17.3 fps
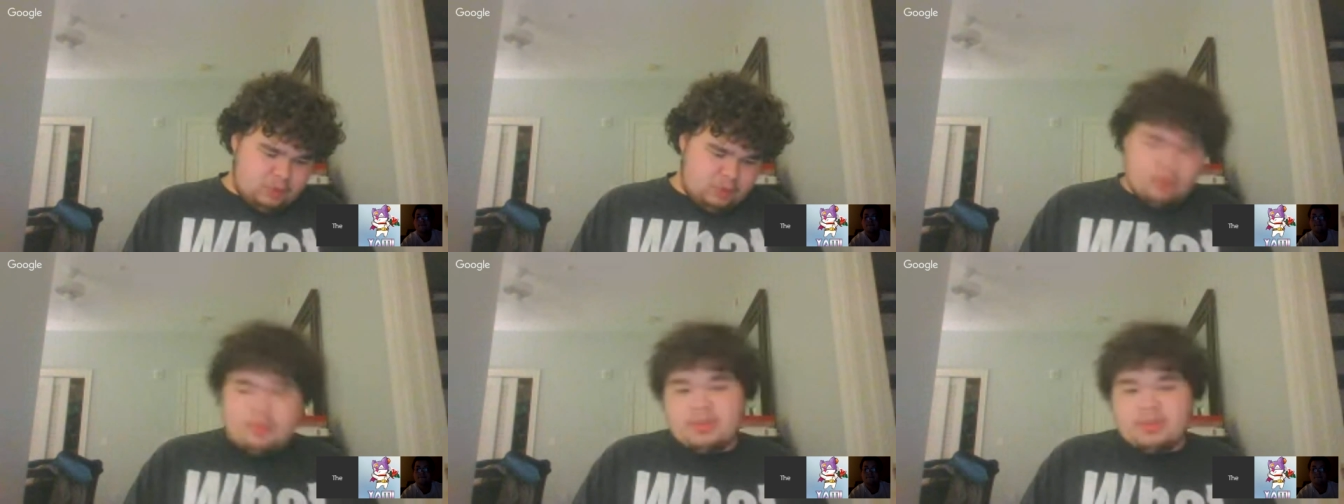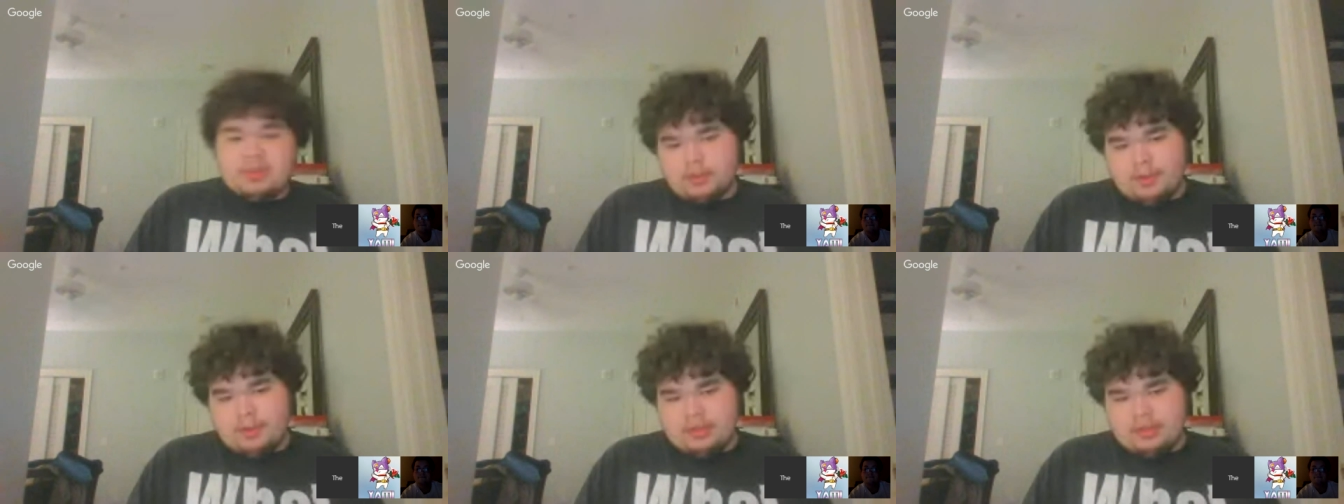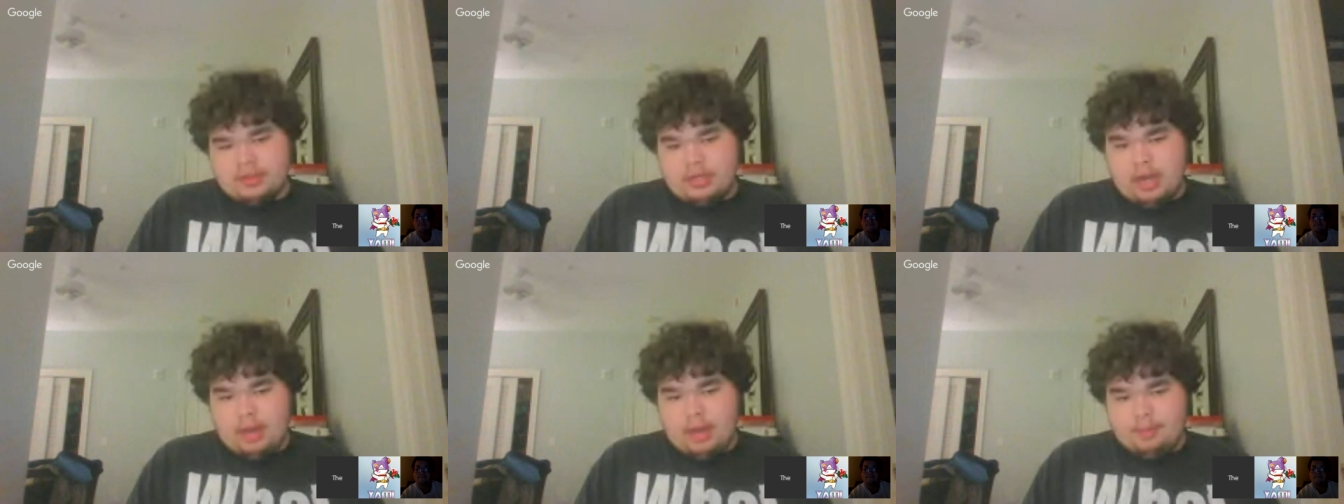we talked about
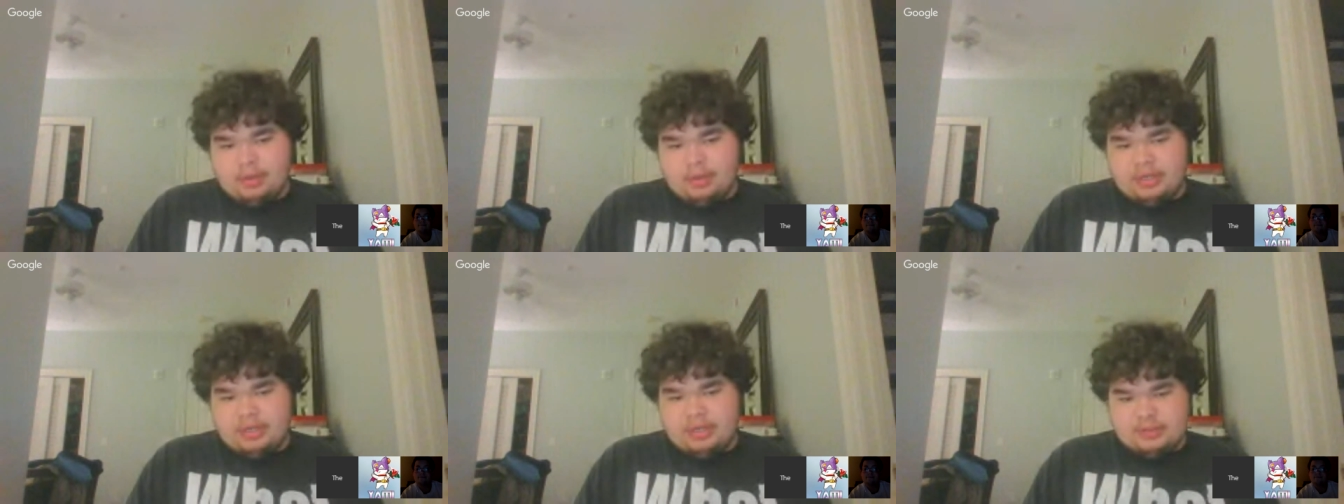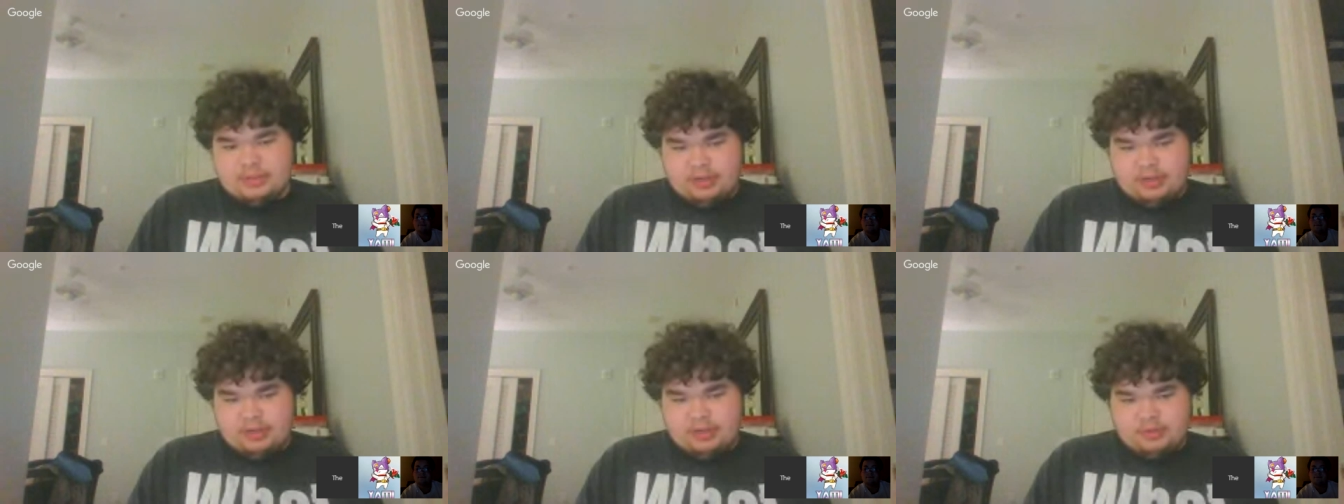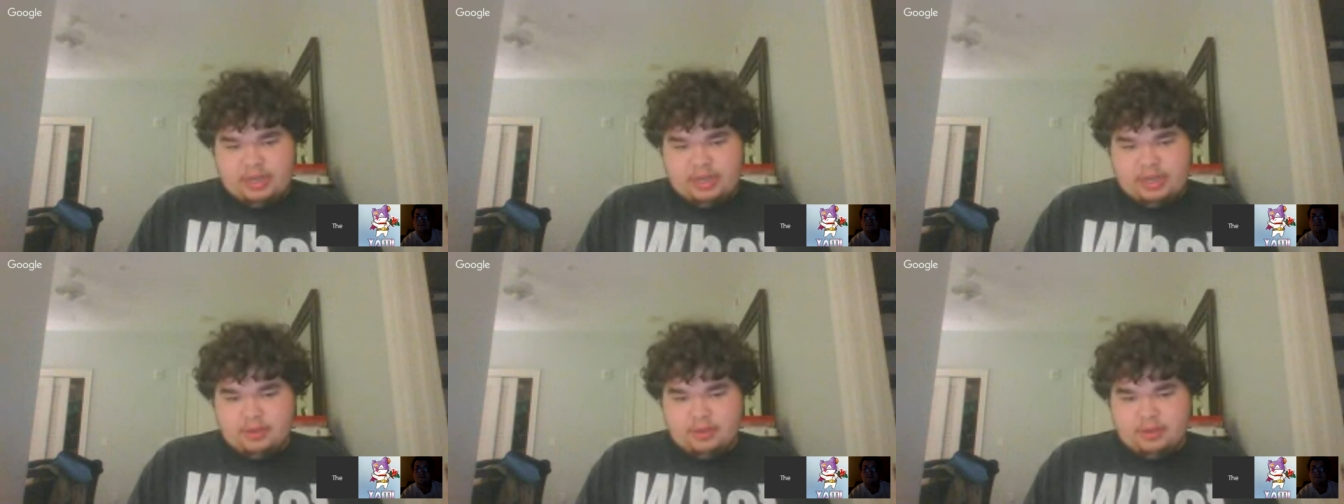the nominees
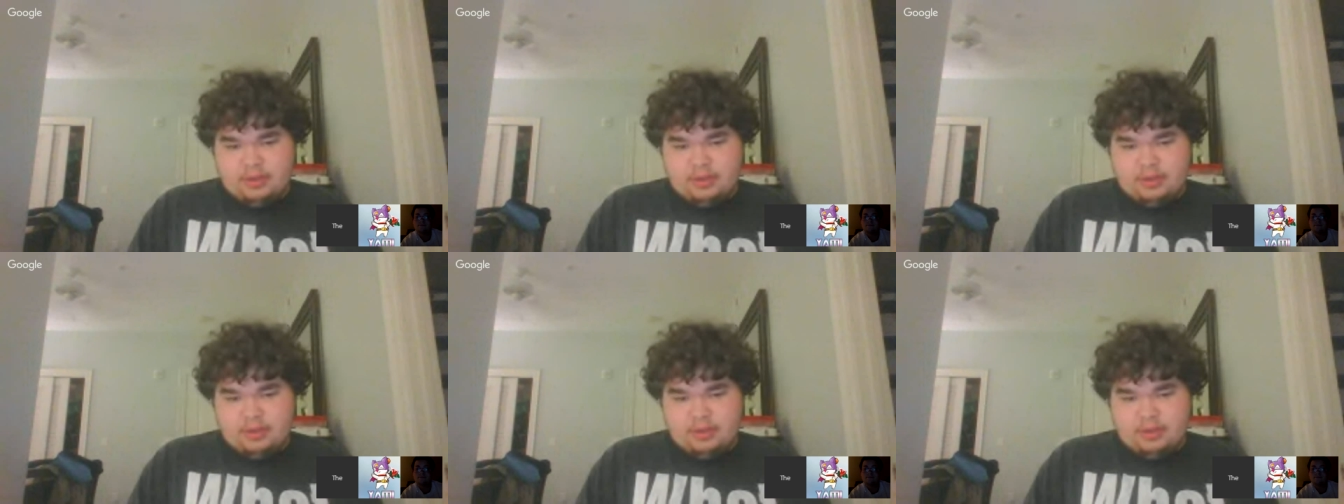yesterday.